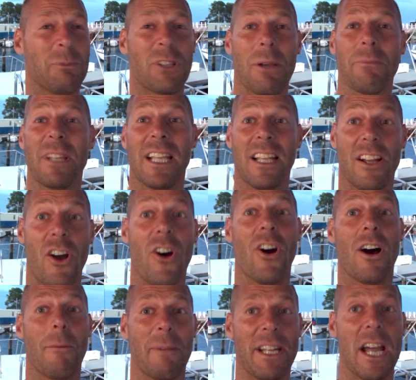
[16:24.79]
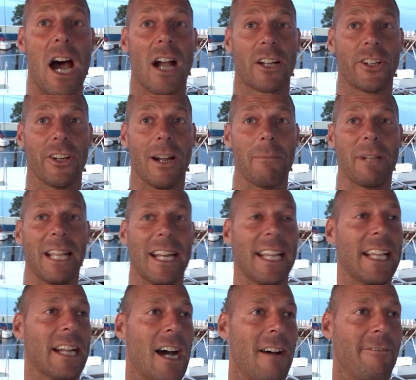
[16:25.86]
so I'm thinking, oh, I'm a doctor, I'm gonna
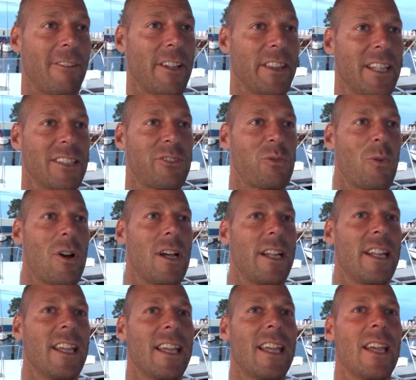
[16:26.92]
get off on this one.